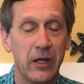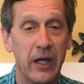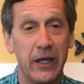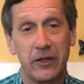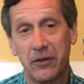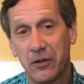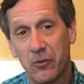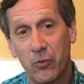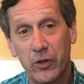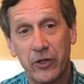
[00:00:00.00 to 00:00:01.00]
and
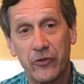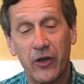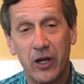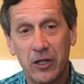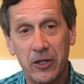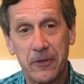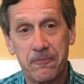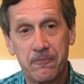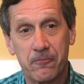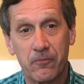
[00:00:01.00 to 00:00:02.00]
what is ugly
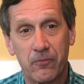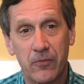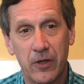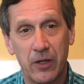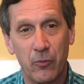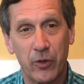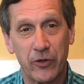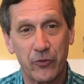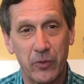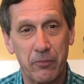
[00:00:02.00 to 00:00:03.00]
and what
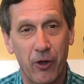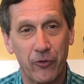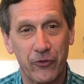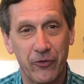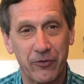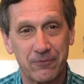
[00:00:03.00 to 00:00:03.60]
is repulsive.